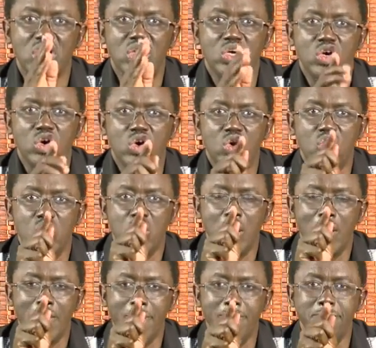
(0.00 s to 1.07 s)
Go
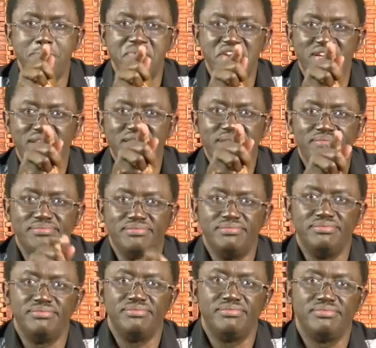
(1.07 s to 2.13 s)
break them.
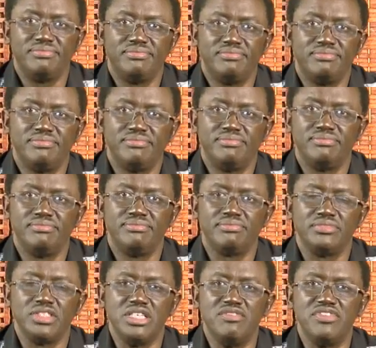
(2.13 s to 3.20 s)

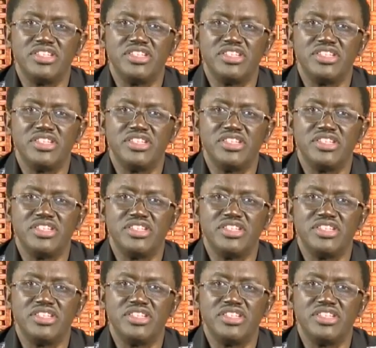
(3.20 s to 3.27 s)
If